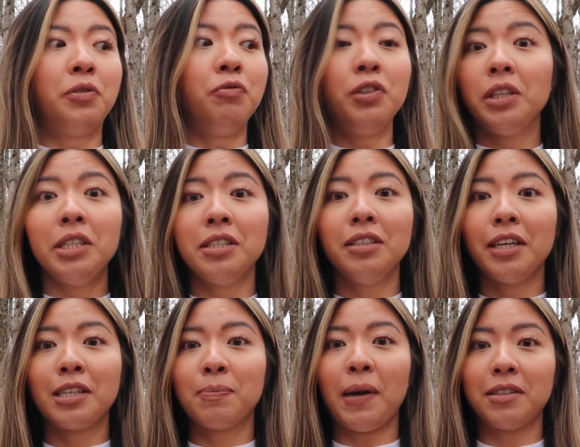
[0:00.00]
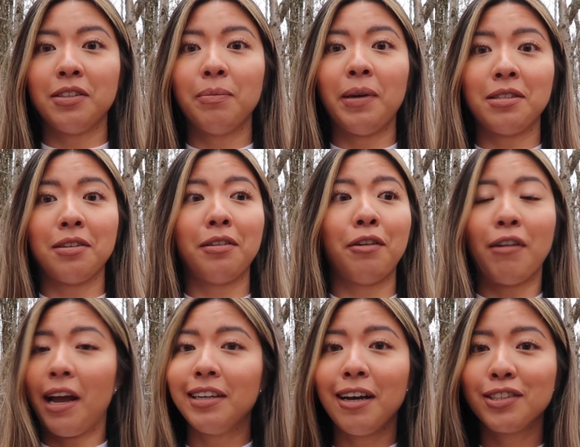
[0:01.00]
really didn't expect it, basically
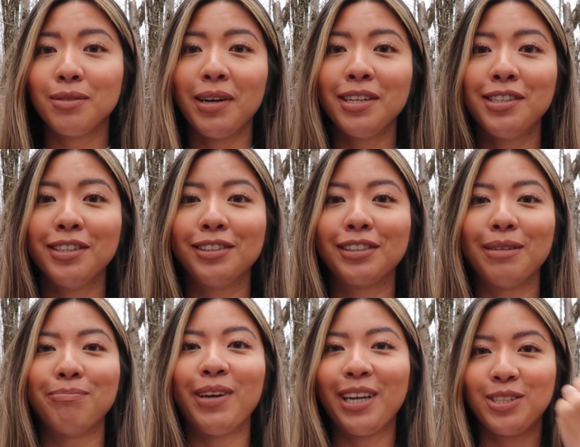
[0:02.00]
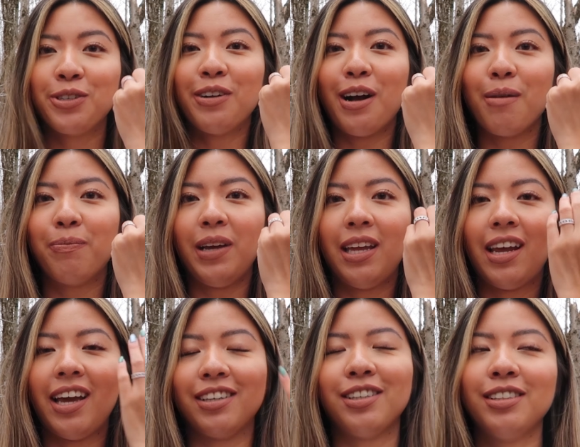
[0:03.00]
ran down to my dealer and picked her up, and
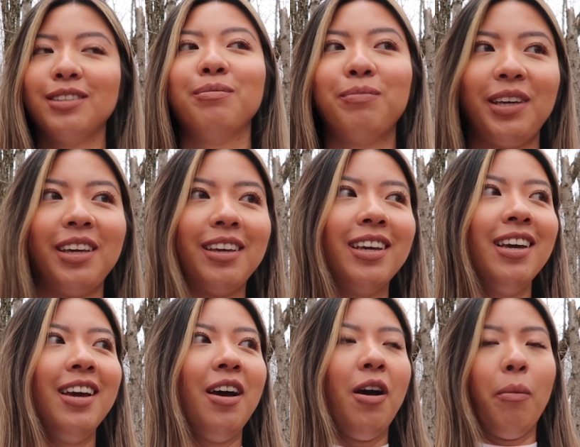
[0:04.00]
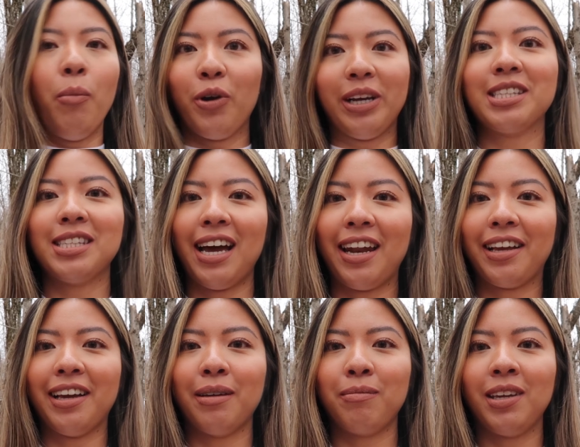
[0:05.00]
I couldn't be more
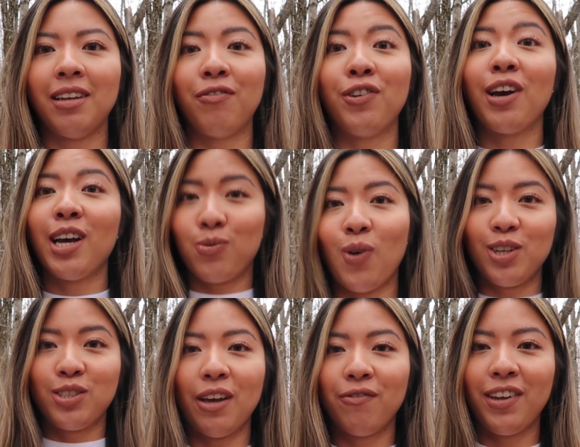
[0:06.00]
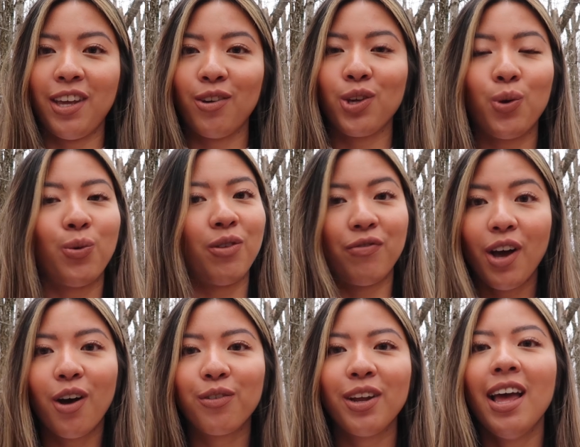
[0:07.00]
ecstatic. I mean, if you guys watched that video, you would have
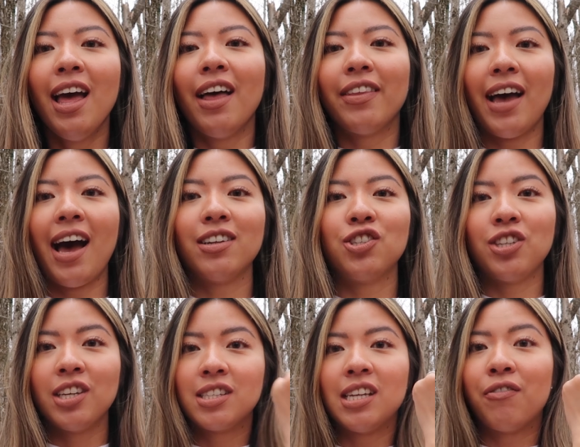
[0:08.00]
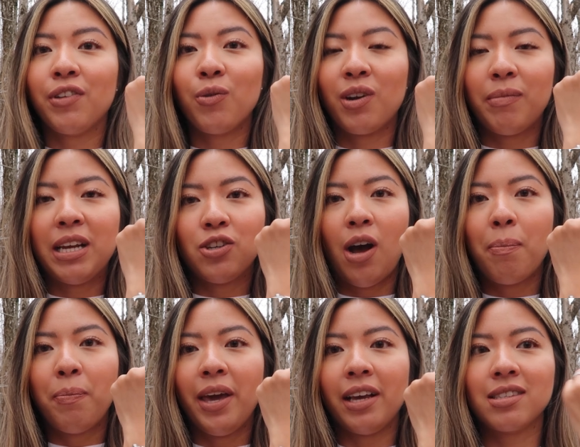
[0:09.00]
known that she is definitely one of my
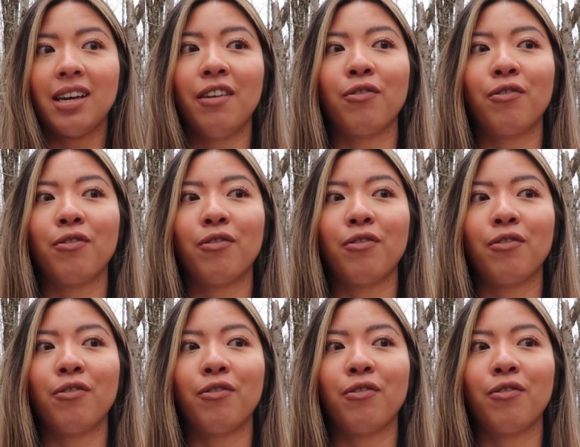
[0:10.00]
top picks. I